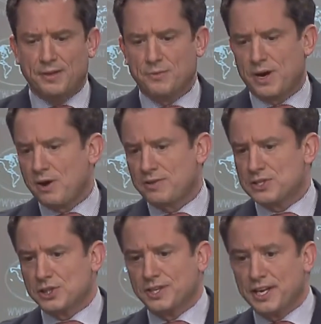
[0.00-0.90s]
Regarding
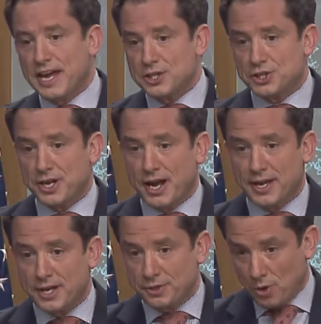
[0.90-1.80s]
this litigation,
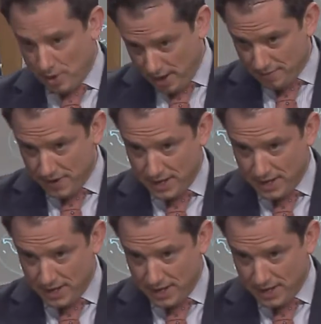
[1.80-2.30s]
I don't have